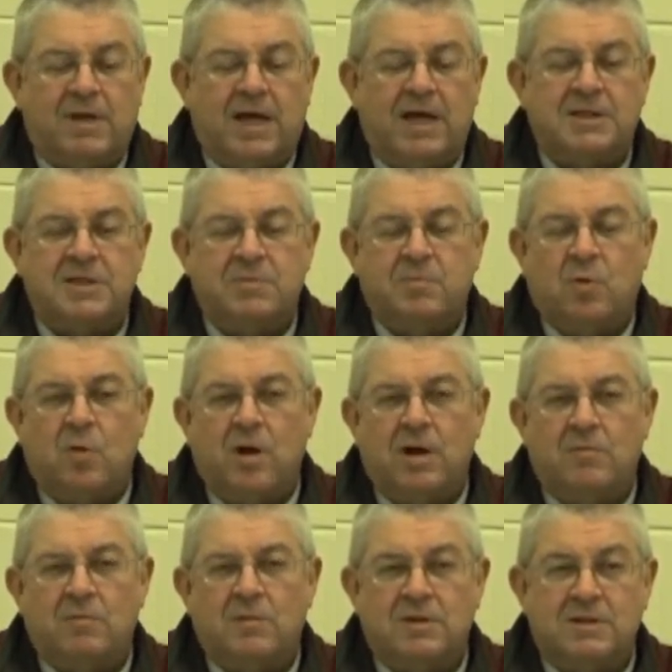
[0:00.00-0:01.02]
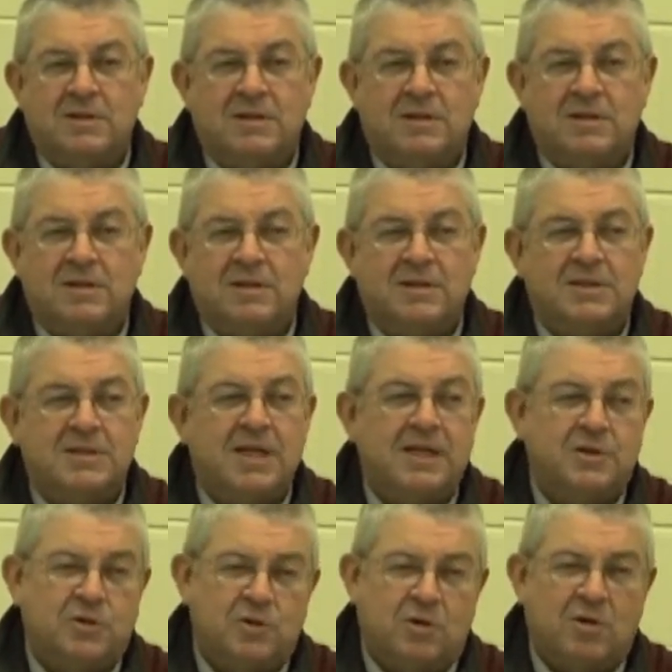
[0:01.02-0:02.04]
Case in point was the
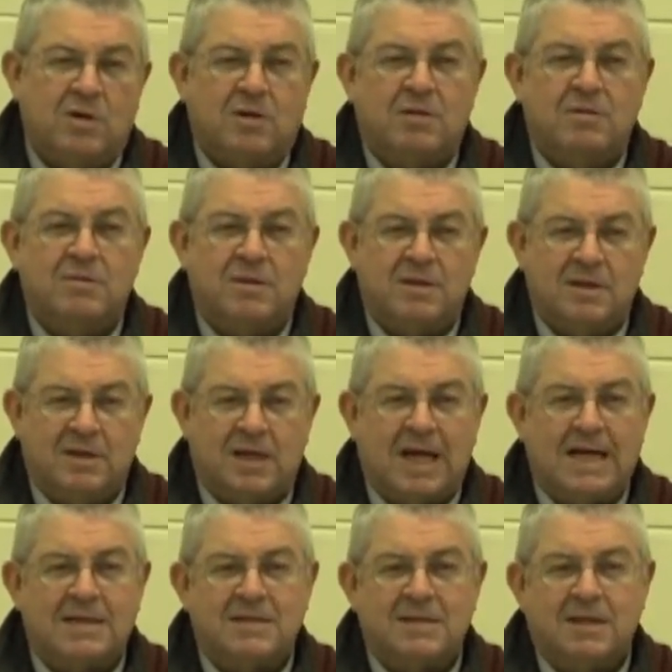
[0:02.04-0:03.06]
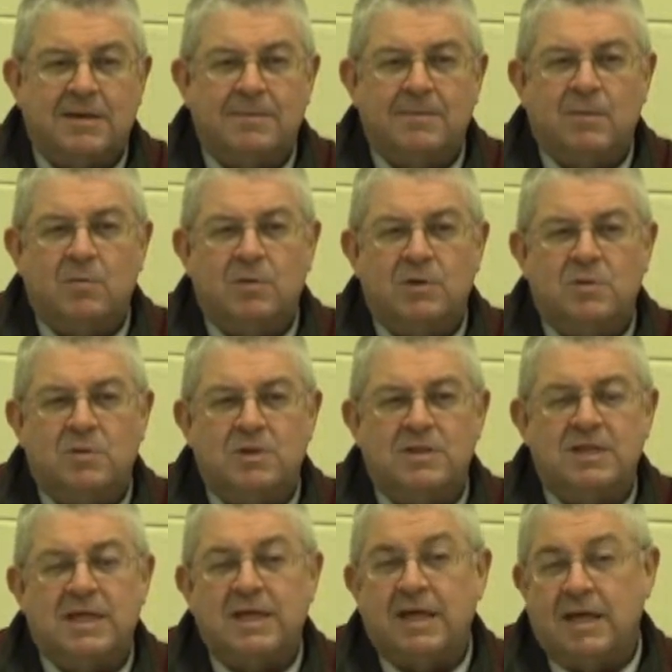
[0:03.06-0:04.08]
State Journal in Lansing, which
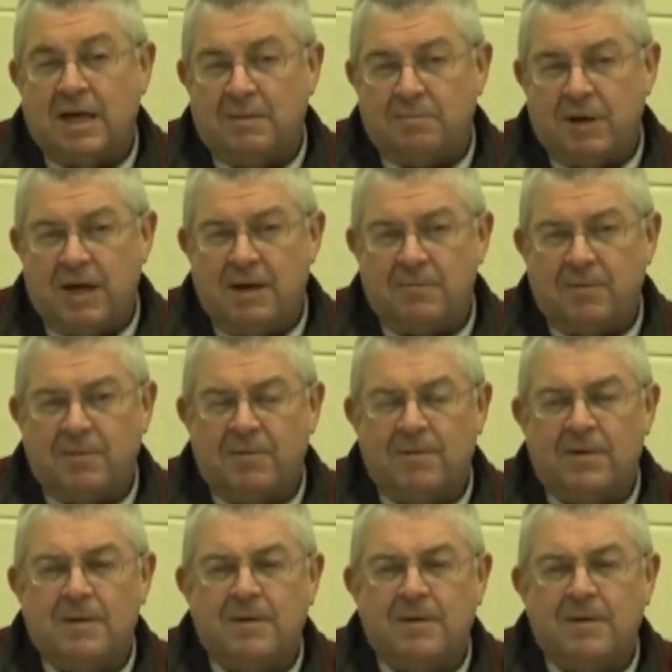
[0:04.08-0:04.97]
was a Gannett paper.